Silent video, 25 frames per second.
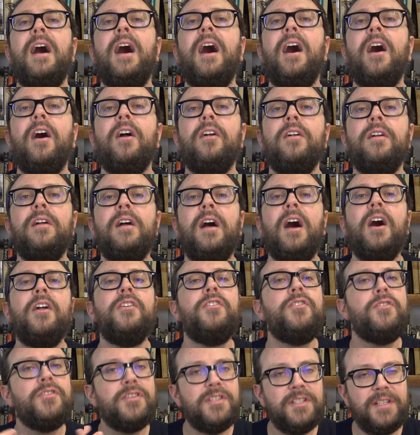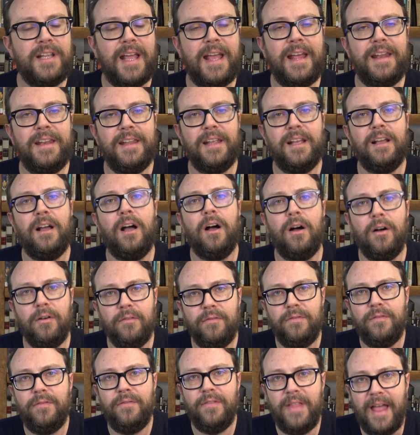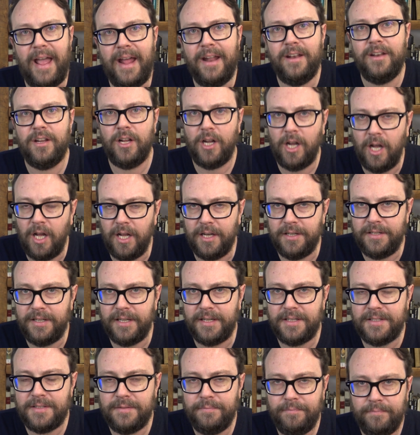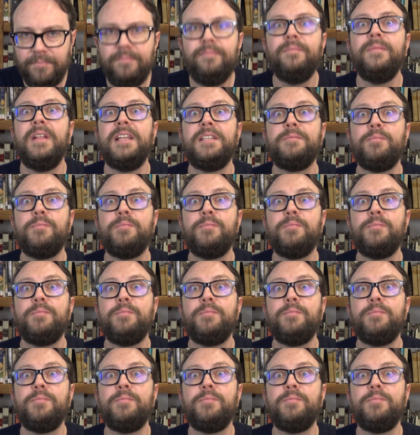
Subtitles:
our understanding of that context. Let's